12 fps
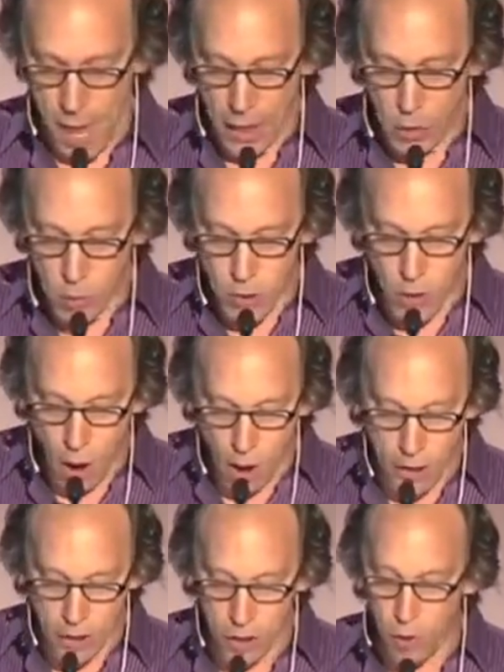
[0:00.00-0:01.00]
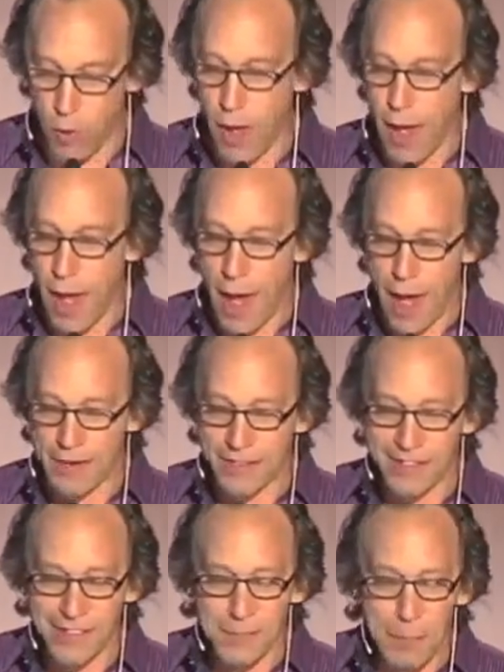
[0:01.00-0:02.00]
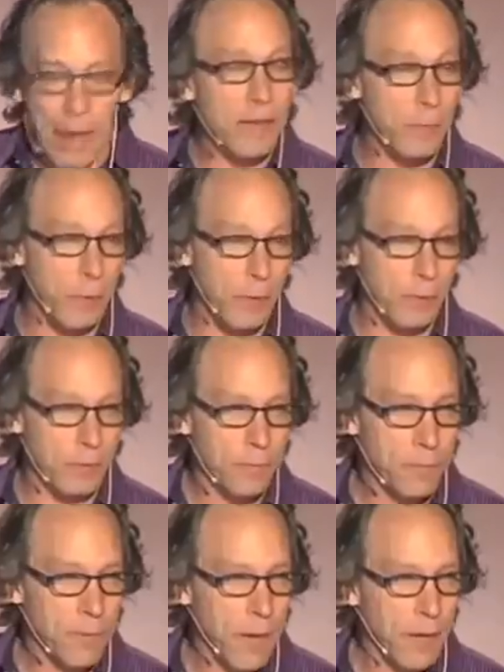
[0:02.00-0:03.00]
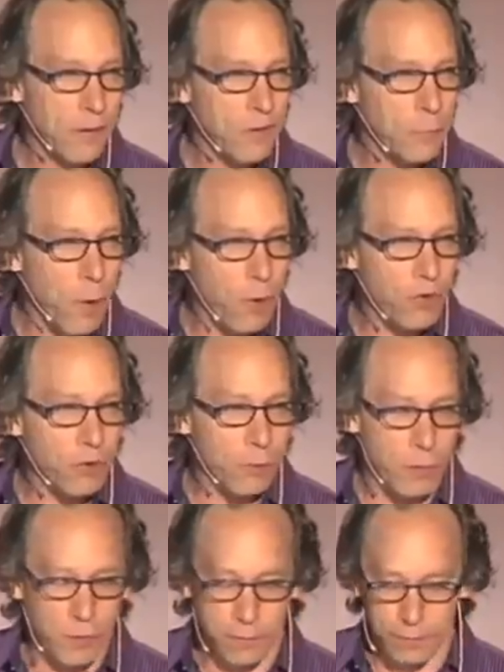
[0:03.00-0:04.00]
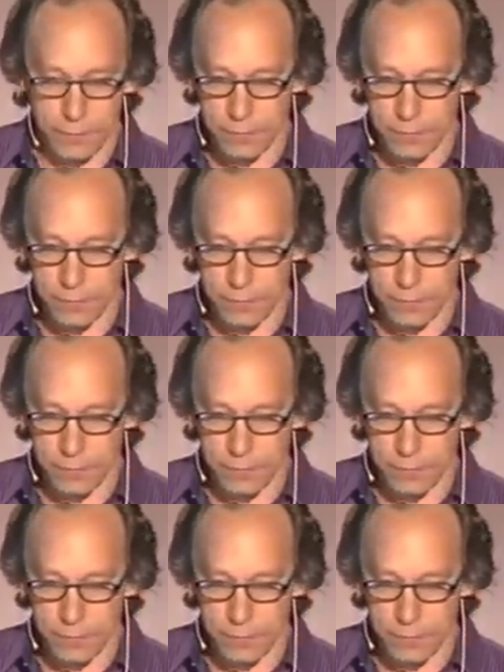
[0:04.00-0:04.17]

and who regard you as expendable and disposable.